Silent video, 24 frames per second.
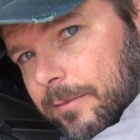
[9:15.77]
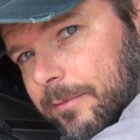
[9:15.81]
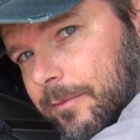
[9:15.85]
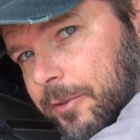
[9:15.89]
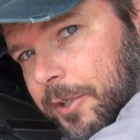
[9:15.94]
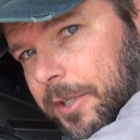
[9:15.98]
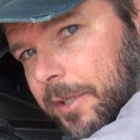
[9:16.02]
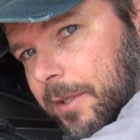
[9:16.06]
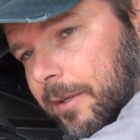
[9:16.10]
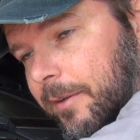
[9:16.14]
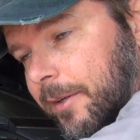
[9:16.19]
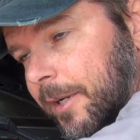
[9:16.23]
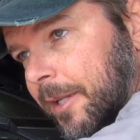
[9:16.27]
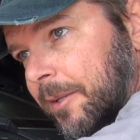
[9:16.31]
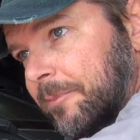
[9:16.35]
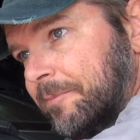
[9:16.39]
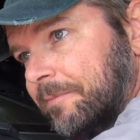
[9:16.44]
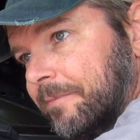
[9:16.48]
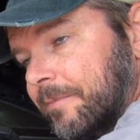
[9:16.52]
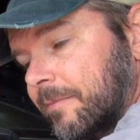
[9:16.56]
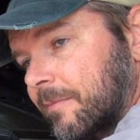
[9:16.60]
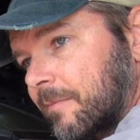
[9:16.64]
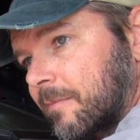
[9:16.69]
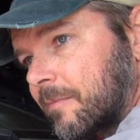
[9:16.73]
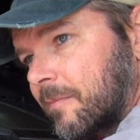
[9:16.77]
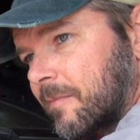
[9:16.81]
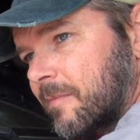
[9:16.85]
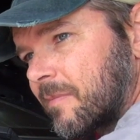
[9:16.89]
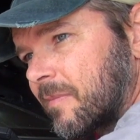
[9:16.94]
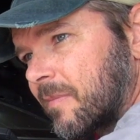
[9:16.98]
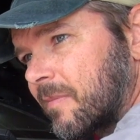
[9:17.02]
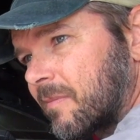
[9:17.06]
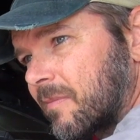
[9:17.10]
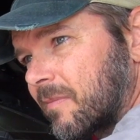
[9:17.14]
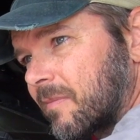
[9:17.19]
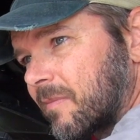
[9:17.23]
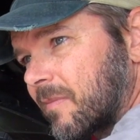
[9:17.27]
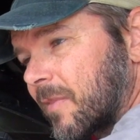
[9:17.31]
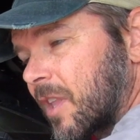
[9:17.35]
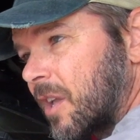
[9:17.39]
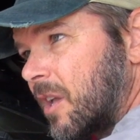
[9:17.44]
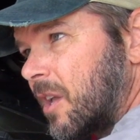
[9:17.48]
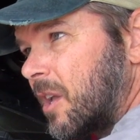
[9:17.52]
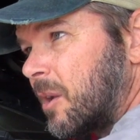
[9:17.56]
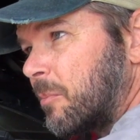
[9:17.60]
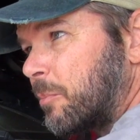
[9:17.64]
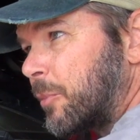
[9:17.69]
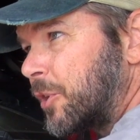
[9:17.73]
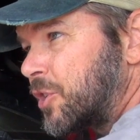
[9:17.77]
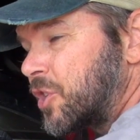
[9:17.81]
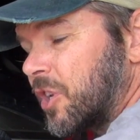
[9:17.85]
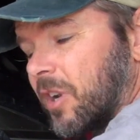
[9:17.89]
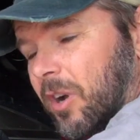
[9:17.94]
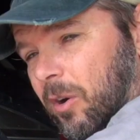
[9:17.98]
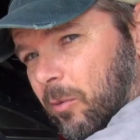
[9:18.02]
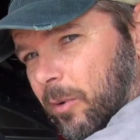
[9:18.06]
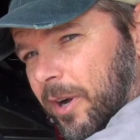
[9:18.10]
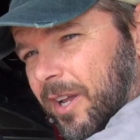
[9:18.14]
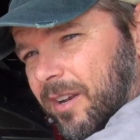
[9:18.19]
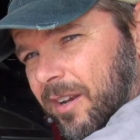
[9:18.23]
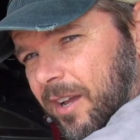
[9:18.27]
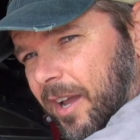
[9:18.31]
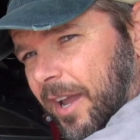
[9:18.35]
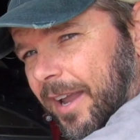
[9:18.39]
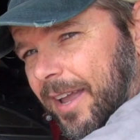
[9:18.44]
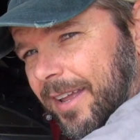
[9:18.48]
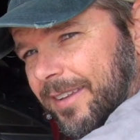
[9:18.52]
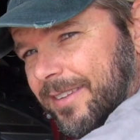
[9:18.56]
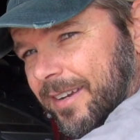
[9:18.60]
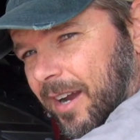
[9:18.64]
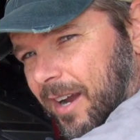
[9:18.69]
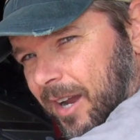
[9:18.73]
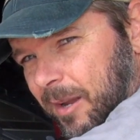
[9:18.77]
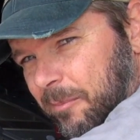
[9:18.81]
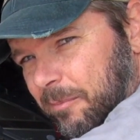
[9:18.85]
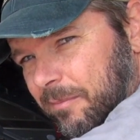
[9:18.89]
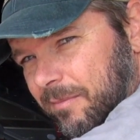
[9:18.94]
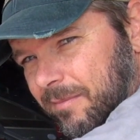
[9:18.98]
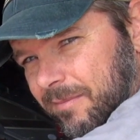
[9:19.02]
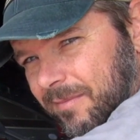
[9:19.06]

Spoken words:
redo it. But you know what? I got time.